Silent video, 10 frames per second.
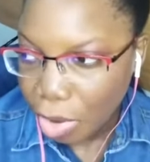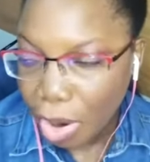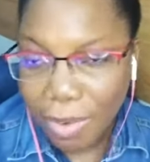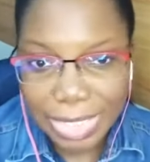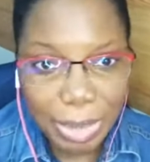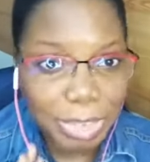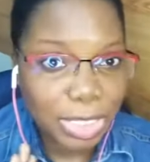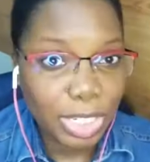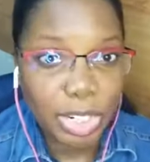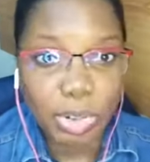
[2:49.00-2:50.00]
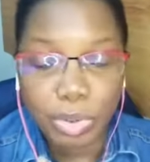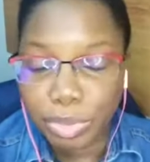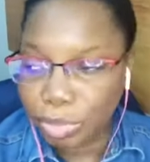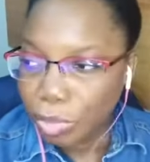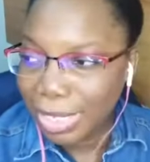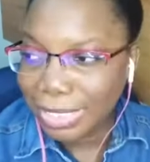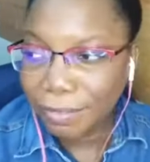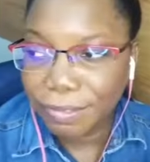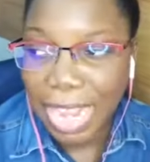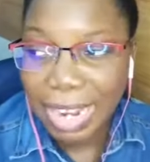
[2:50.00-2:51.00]
All right, so I'm just going to go through. It's a
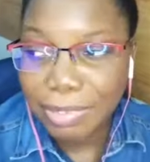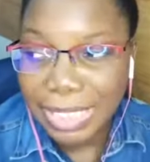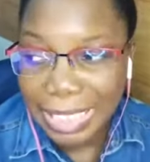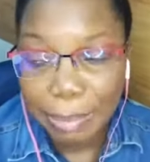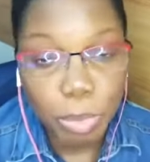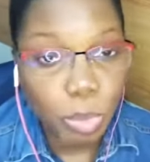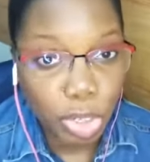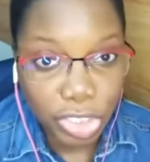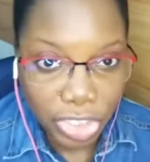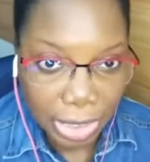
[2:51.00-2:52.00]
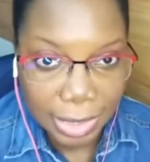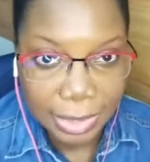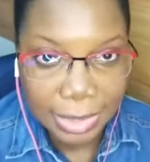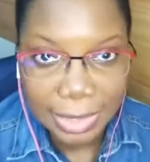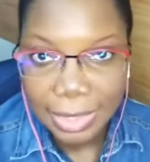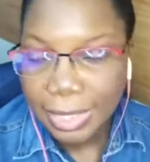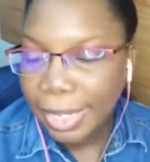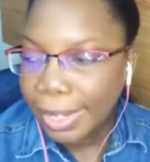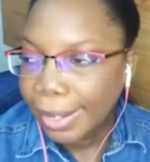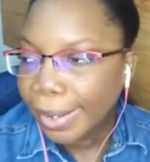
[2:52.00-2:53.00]
five-step worksheet.
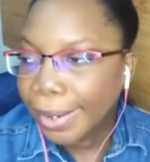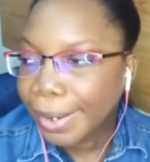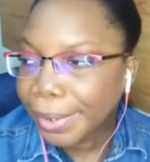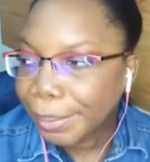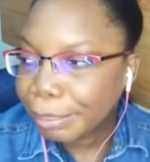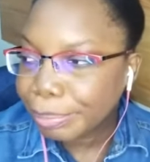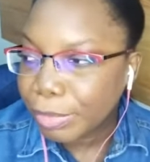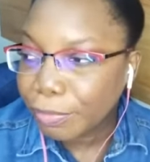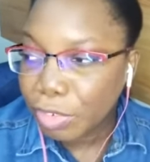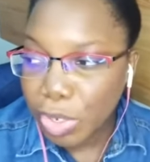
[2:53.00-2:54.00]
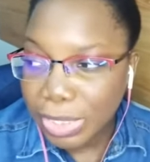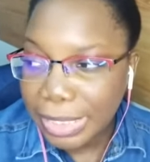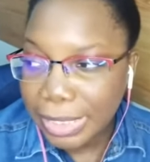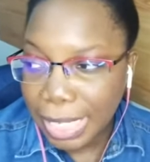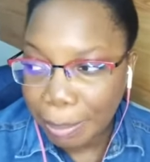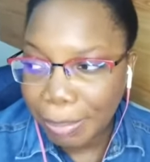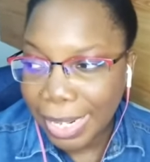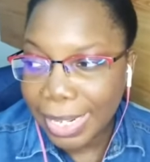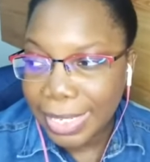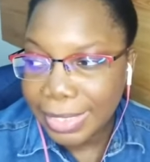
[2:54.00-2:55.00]
The first step
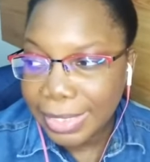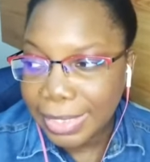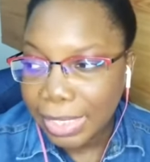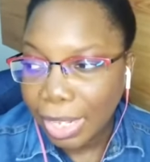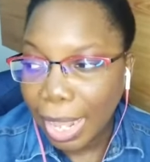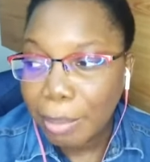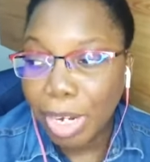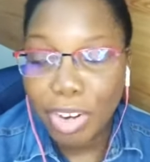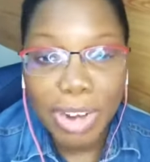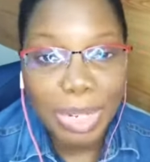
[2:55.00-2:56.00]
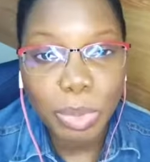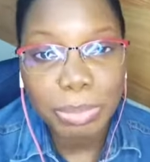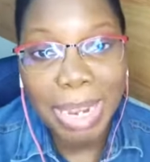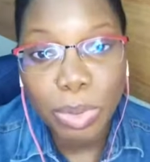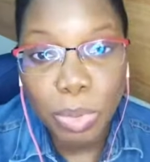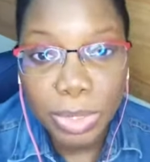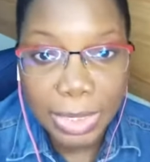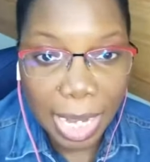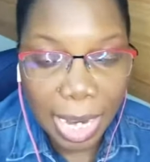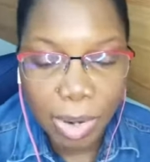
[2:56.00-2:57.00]
is I'm going to write what my goals
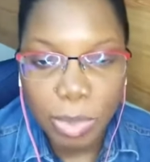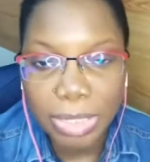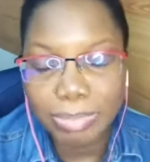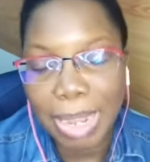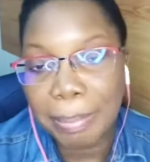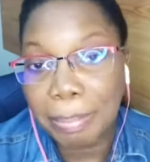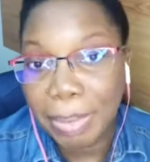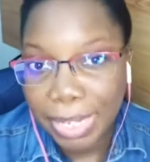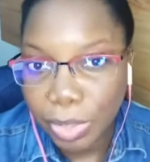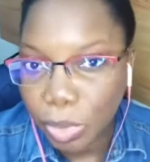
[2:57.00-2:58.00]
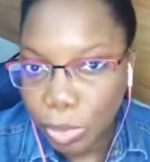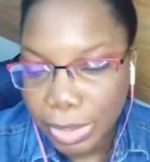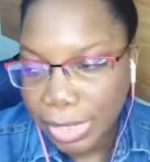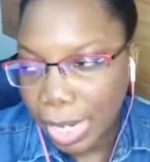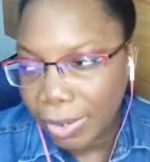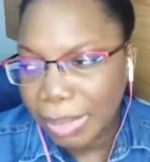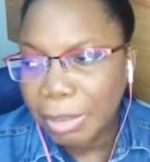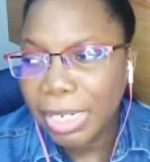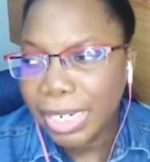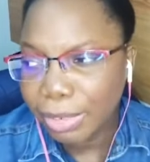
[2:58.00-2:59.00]
are, what my big goals are, and I'm
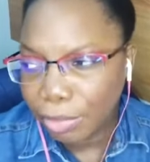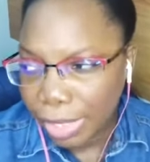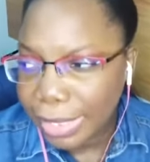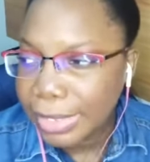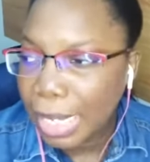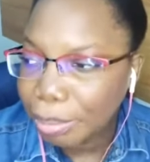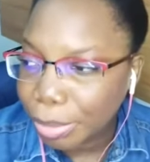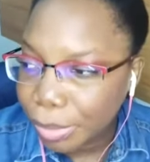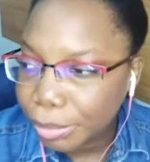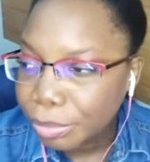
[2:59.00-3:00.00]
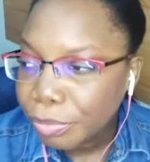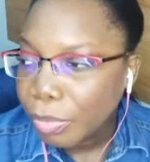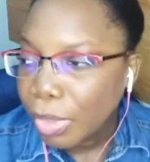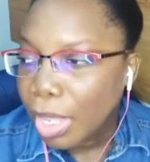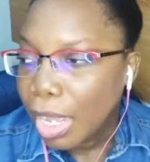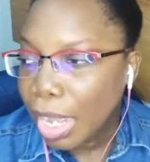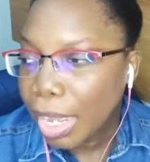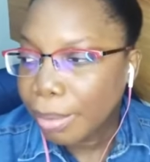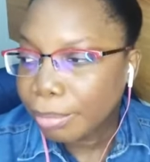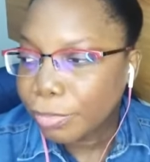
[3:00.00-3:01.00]
going to give you an example.
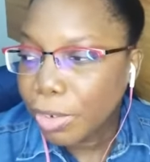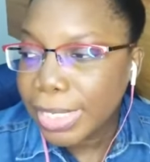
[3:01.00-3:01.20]
For